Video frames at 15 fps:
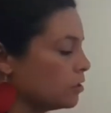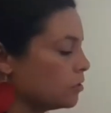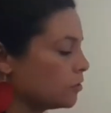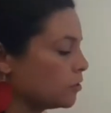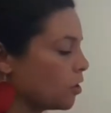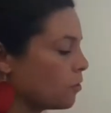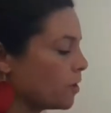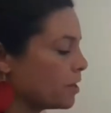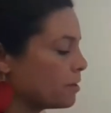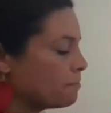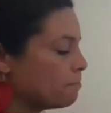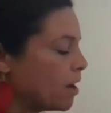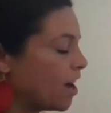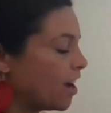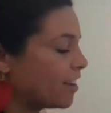So
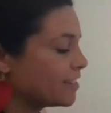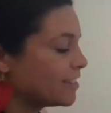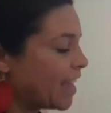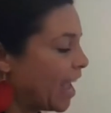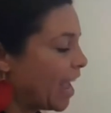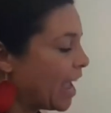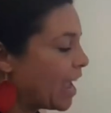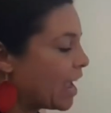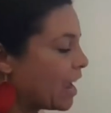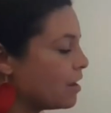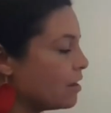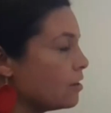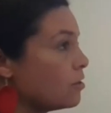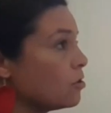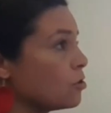in box
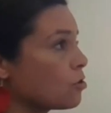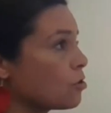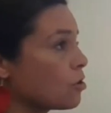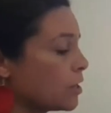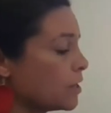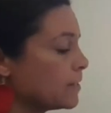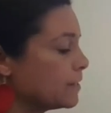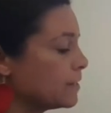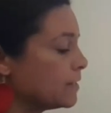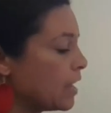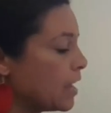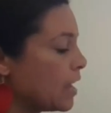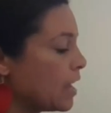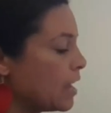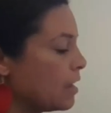A, you're going to
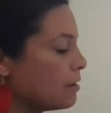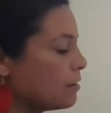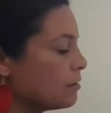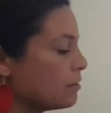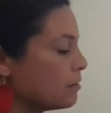see